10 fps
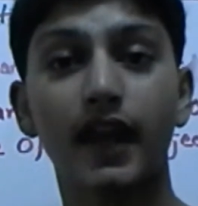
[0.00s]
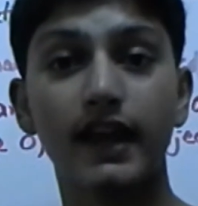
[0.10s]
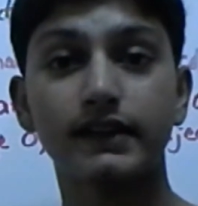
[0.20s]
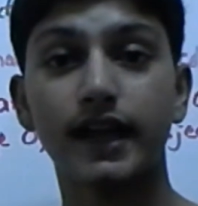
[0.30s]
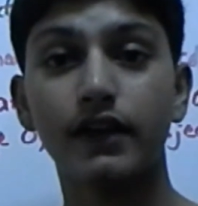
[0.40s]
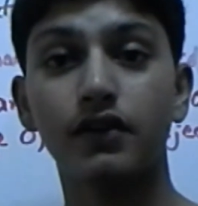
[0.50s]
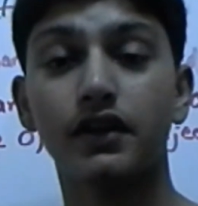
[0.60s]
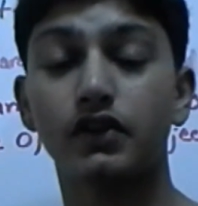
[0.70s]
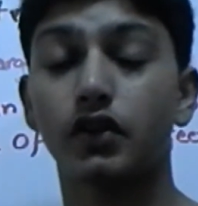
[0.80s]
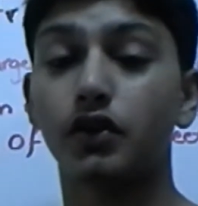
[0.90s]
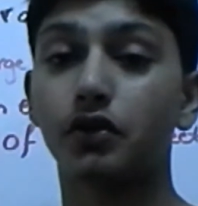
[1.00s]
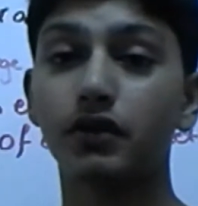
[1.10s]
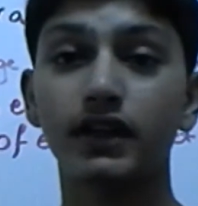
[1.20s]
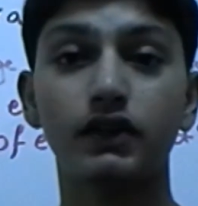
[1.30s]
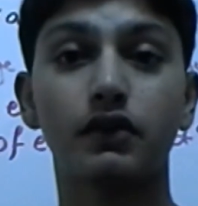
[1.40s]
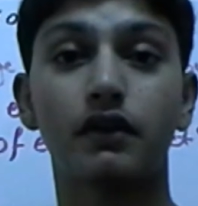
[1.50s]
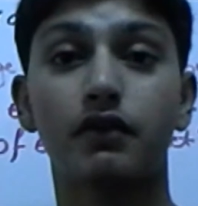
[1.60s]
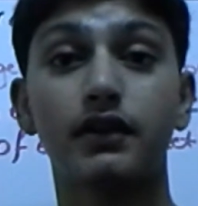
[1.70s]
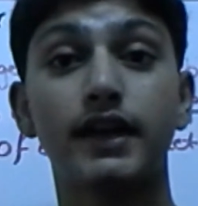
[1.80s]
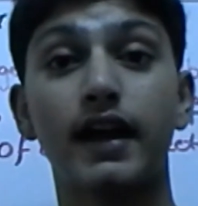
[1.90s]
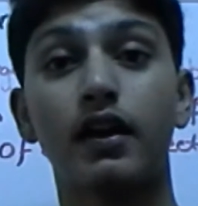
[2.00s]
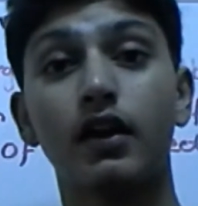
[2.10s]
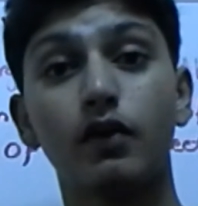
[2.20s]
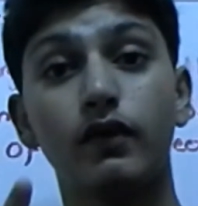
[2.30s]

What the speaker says: SI units, so you don't need to convert that.